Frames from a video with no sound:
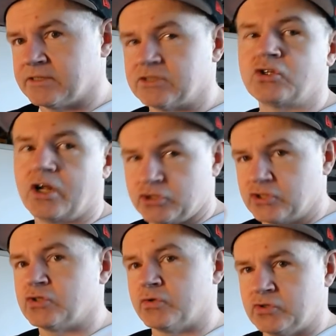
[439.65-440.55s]
It's not
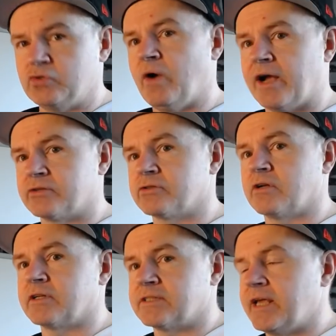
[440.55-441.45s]
just those two actors
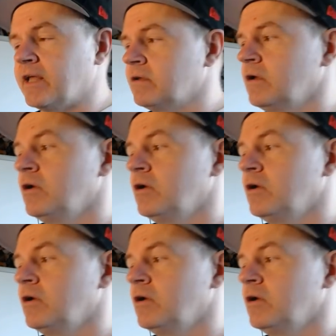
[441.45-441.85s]
on a set.